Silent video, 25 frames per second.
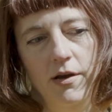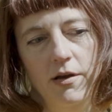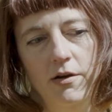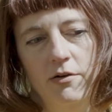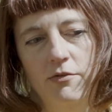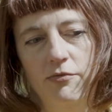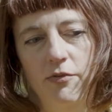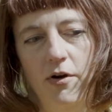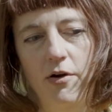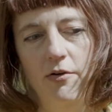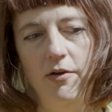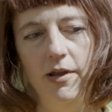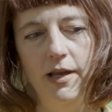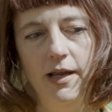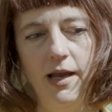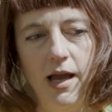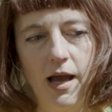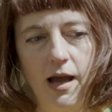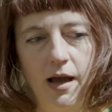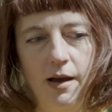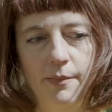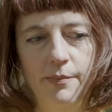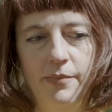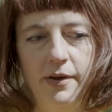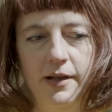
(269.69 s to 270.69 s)
growing
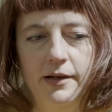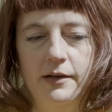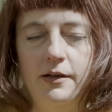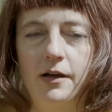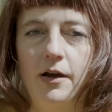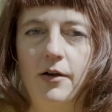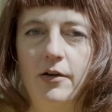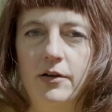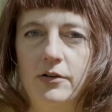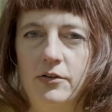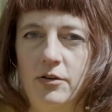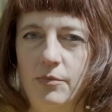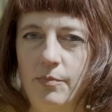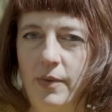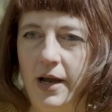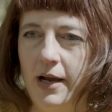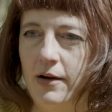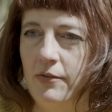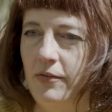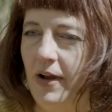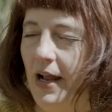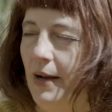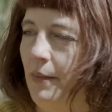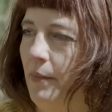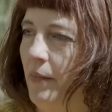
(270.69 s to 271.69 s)
up and going to my
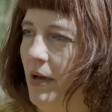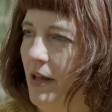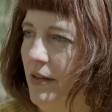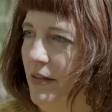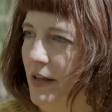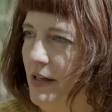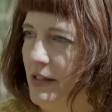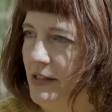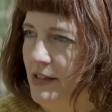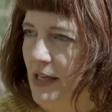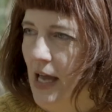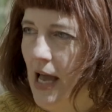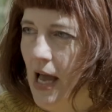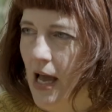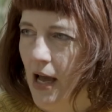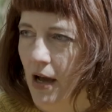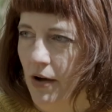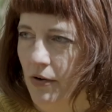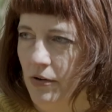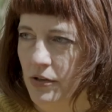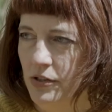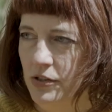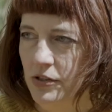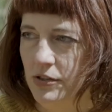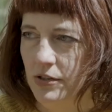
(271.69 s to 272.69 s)
grandmother's
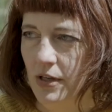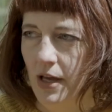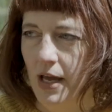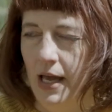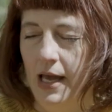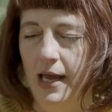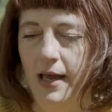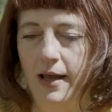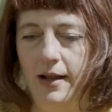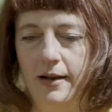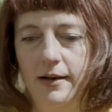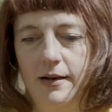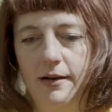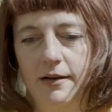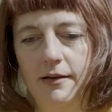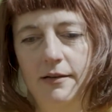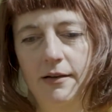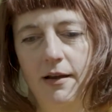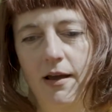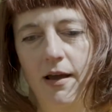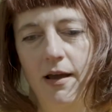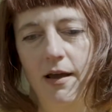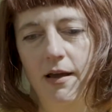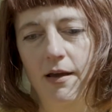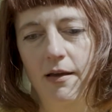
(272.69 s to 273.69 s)
house, and
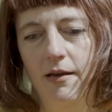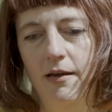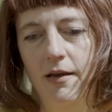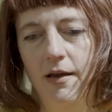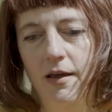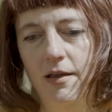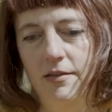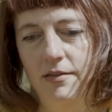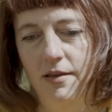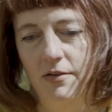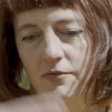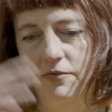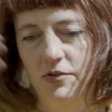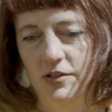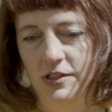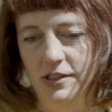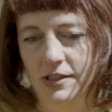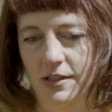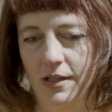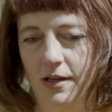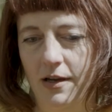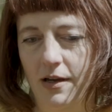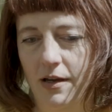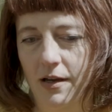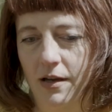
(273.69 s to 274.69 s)
there was
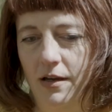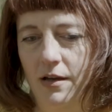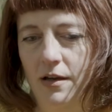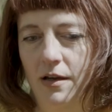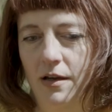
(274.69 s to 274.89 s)
the